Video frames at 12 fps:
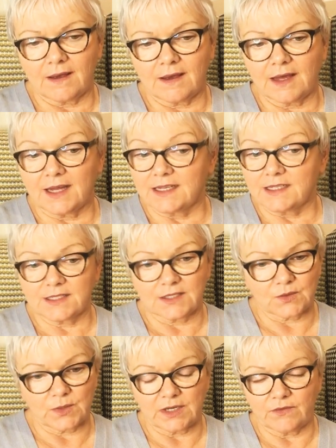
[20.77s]
and it's the
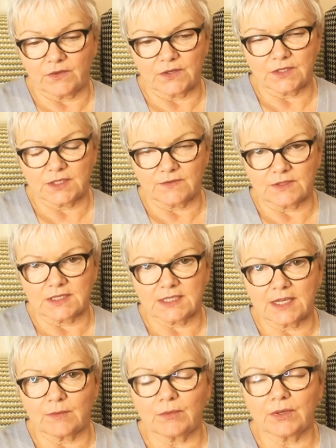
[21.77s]
21st of
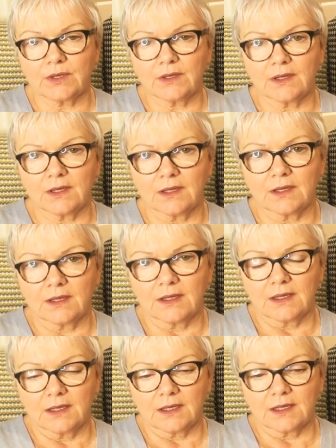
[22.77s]
December,
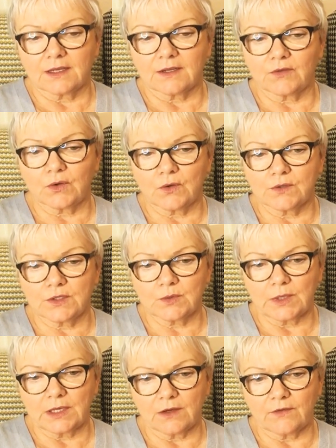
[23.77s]
and of course,
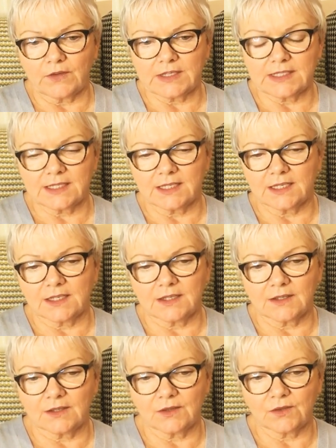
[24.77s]
we are facing
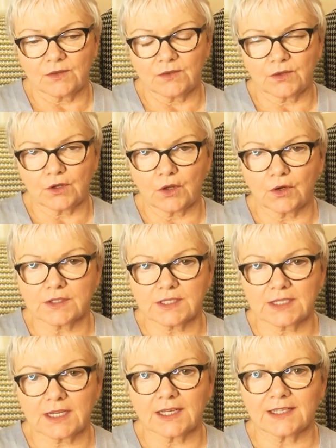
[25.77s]
the
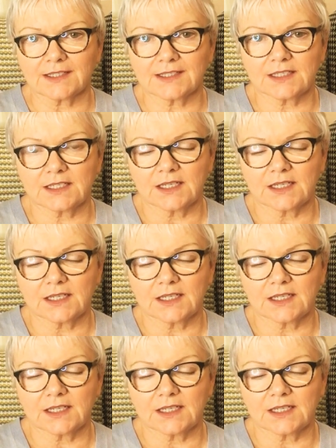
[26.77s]
longest night.